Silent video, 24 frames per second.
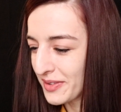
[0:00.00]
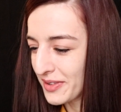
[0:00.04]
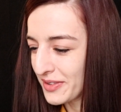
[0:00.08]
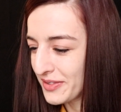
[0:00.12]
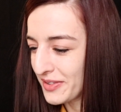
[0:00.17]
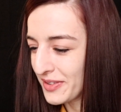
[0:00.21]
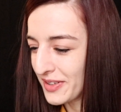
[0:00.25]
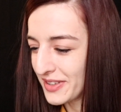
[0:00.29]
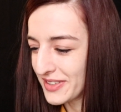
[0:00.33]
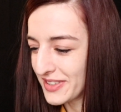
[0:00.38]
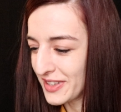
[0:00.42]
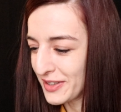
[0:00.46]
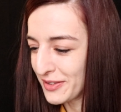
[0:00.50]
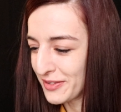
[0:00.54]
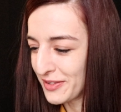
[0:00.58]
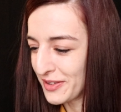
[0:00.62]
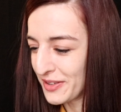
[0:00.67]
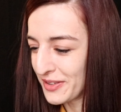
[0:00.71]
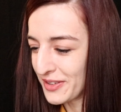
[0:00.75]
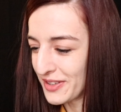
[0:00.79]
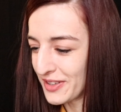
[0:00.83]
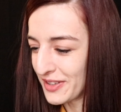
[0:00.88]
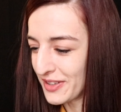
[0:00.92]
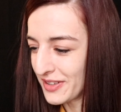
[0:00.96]
I feel like saying
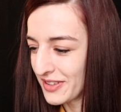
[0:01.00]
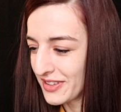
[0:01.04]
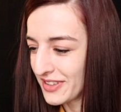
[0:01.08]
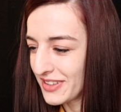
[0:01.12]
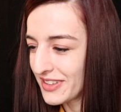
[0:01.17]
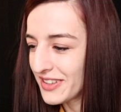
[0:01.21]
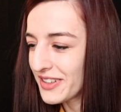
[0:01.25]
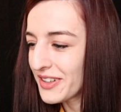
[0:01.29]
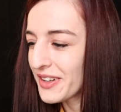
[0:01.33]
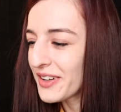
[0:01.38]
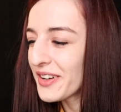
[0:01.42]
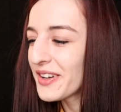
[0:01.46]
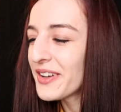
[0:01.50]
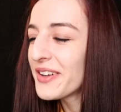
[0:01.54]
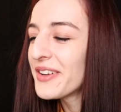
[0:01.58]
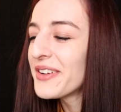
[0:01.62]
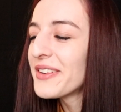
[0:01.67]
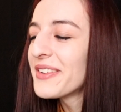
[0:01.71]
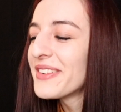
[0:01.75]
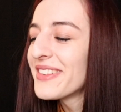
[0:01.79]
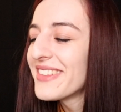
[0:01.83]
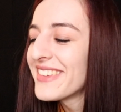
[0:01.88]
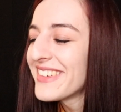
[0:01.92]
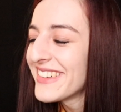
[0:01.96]
Florida.
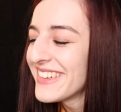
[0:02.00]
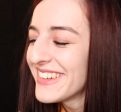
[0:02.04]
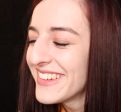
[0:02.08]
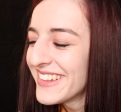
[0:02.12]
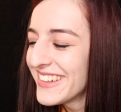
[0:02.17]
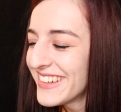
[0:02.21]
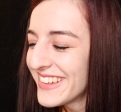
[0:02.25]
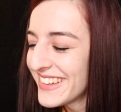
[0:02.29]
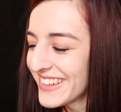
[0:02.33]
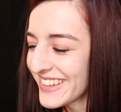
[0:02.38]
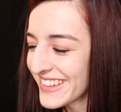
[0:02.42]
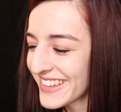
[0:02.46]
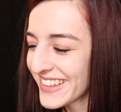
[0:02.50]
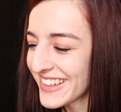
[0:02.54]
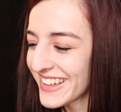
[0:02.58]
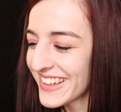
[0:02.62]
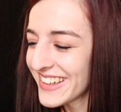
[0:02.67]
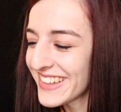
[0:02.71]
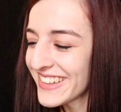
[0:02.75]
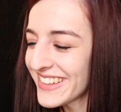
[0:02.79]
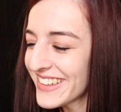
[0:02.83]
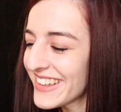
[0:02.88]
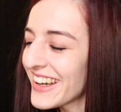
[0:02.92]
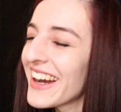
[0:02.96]
No. Okay,
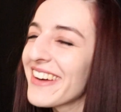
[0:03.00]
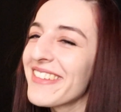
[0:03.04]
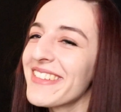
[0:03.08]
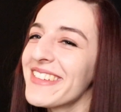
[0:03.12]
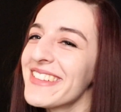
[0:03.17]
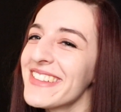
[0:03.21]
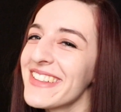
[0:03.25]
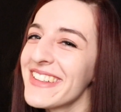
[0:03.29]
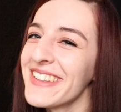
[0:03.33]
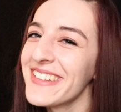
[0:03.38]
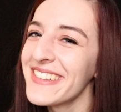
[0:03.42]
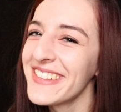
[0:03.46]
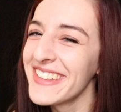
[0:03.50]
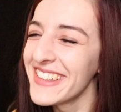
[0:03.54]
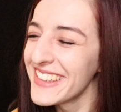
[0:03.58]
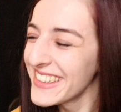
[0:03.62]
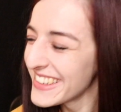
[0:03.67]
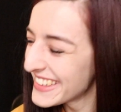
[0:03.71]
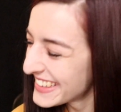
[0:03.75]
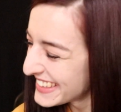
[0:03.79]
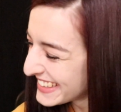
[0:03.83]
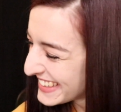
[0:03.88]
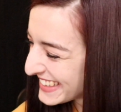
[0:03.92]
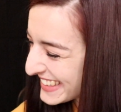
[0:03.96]
Arizona.
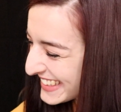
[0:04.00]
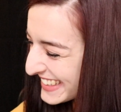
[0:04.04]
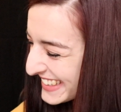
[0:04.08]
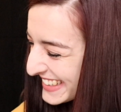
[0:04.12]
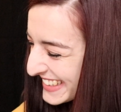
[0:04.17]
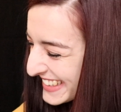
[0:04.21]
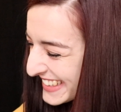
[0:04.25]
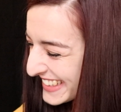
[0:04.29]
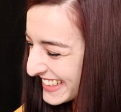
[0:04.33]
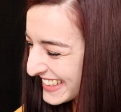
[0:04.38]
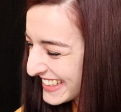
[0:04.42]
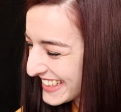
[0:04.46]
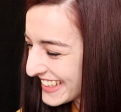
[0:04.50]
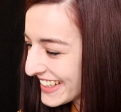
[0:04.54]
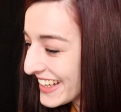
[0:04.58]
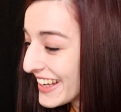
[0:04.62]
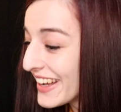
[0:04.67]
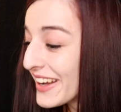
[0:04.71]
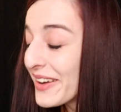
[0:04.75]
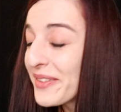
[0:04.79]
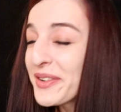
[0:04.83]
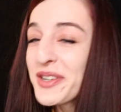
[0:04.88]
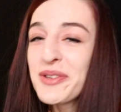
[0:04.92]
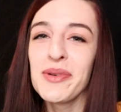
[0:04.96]

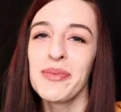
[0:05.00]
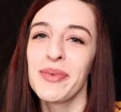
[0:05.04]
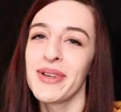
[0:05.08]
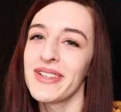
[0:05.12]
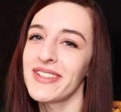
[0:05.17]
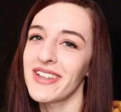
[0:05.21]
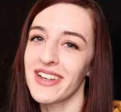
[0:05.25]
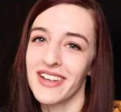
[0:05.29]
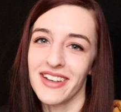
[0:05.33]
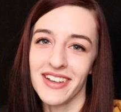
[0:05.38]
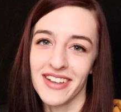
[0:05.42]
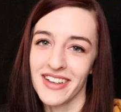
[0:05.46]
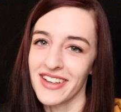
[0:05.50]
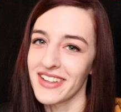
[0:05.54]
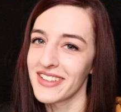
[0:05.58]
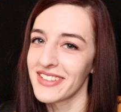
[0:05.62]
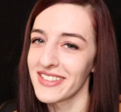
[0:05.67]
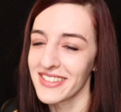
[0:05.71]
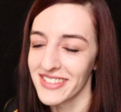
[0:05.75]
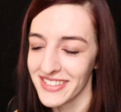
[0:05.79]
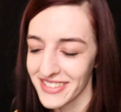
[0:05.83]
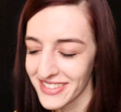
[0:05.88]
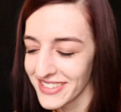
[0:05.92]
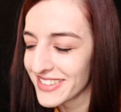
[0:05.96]
Would have been my second
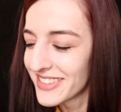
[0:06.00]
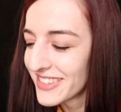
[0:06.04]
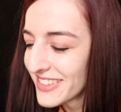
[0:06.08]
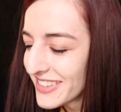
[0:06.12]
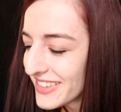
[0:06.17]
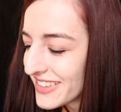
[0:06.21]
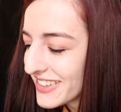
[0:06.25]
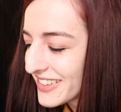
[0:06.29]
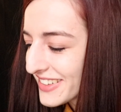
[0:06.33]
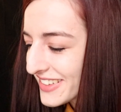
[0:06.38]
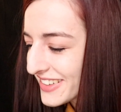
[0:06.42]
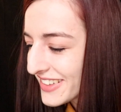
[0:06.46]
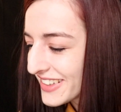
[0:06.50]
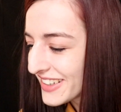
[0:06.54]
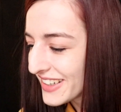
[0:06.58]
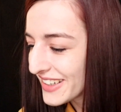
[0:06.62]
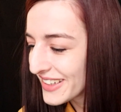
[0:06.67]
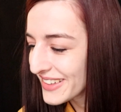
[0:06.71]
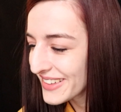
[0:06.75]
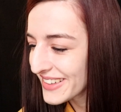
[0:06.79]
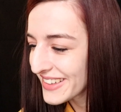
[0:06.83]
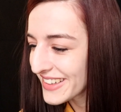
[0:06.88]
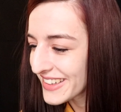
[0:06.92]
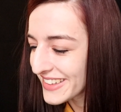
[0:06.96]
guess.
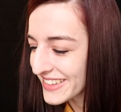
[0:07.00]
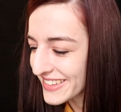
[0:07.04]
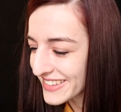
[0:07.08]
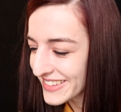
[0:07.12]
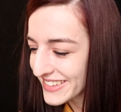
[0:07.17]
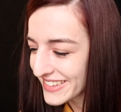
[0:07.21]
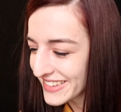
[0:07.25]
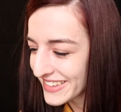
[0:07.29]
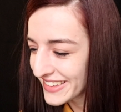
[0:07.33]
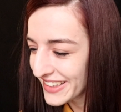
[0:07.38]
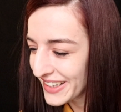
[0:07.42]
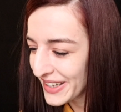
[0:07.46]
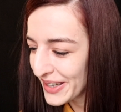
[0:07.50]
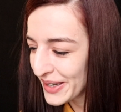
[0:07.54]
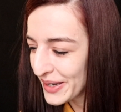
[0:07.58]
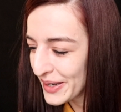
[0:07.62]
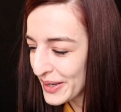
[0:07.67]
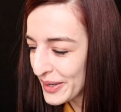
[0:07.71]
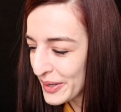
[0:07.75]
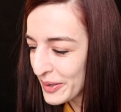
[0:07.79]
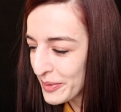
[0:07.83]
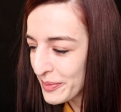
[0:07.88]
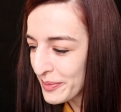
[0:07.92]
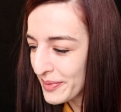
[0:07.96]
Okay,
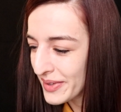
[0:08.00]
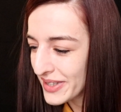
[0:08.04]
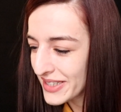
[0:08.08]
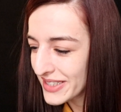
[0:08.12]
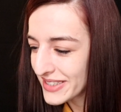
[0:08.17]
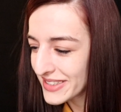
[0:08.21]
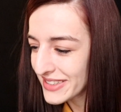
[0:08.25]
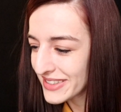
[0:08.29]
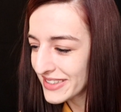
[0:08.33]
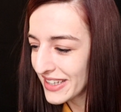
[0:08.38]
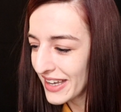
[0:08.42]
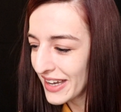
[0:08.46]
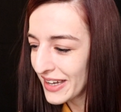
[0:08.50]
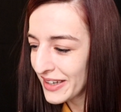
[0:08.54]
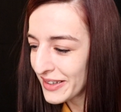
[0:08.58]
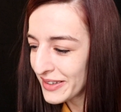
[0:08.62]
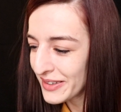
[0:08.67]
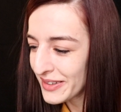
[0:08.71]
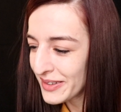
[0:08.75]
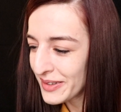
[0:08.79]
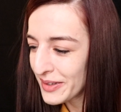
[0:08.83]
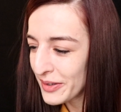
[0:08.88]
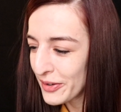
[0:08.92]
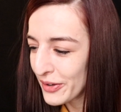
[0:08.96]

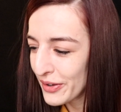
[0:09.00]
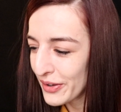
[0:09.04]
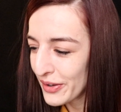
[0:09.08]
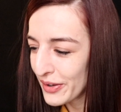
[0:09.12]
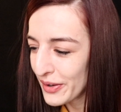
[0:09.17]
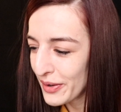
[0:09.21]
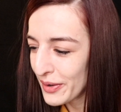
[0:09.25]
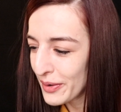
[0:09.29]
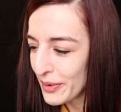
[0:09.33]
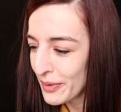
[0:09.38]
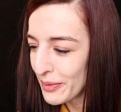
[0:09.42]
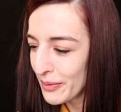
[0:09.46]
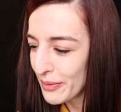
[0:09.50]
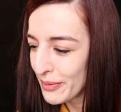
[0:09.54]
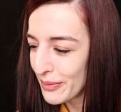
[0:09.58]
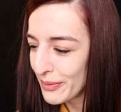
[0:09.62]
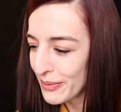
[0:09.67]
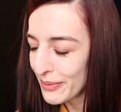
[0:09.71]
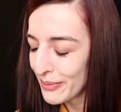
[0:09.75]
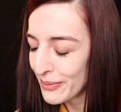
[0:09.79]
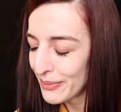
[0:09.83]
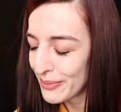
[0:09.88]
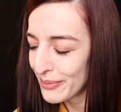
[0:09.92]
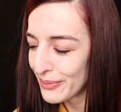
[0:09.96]
San
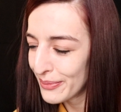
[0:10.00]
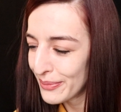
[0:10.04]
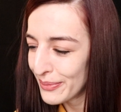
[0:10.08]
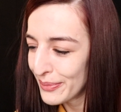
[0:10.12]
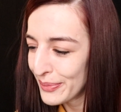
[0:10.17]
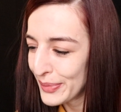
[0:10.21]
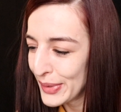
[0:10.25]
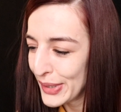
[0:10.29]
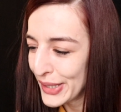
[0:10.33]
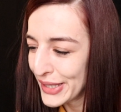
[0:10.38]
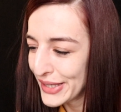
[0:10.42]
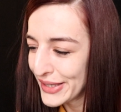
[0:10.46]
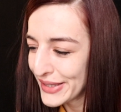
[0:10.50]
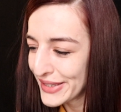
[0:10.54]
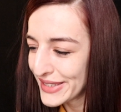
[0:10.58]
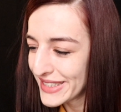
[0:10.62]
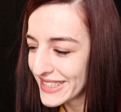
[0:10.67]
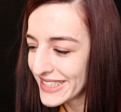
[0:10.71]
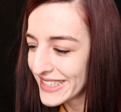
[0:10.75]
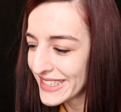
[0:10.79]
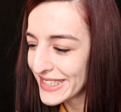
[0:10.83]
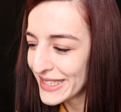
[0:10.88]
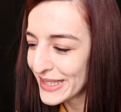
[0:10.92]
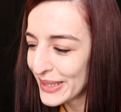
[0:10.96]

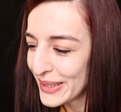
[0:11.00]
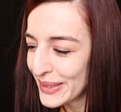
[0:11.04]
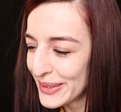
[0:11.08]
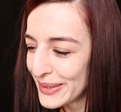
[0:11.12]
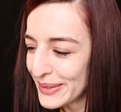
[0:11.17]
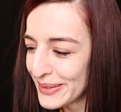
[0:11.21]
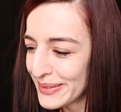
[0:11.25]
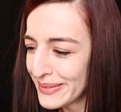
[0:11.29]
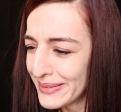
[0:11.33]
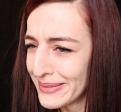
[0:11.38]
Bernardino?